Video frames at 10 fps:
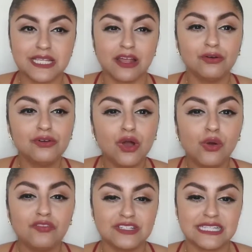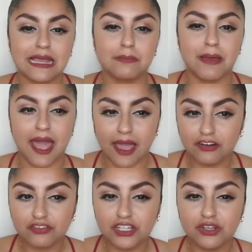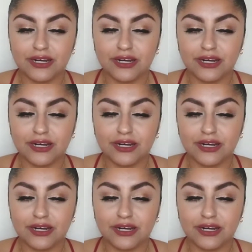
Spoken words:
I don't know if it's like bad for you.